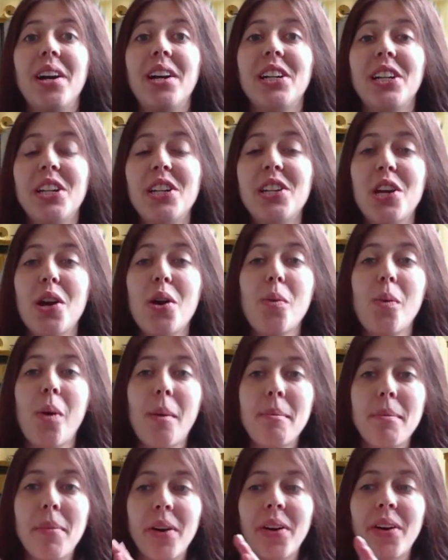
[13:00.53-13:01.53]
you know,
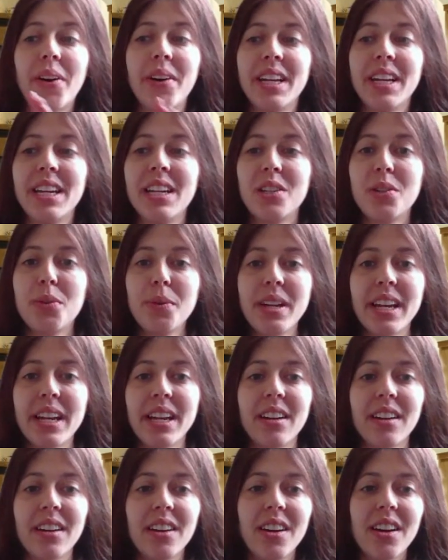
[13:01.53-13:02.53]
one part each week,
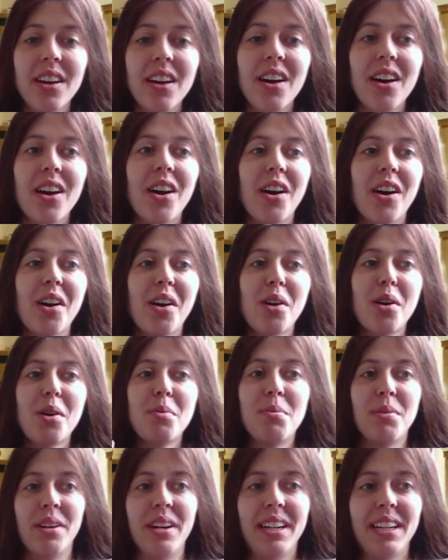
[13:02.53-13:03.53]
our
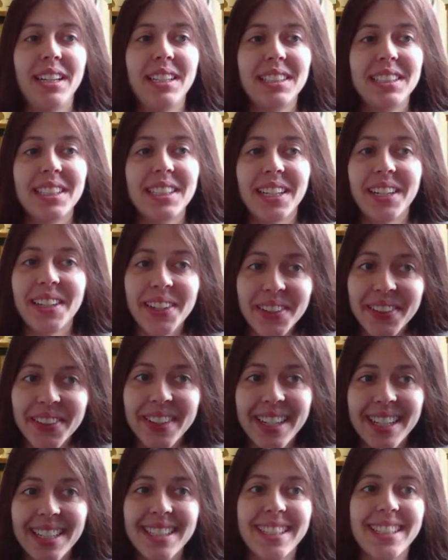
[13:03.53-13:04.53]
brains are not
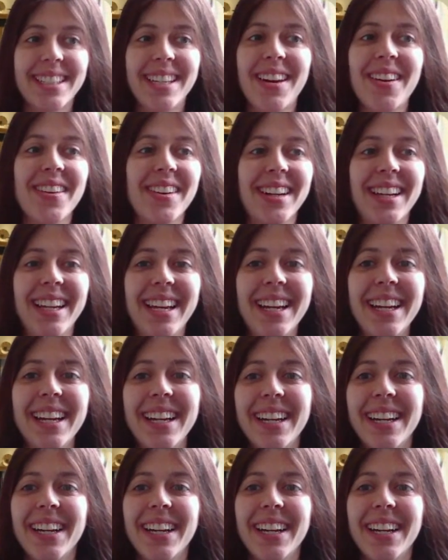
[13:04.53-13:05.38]
necessarily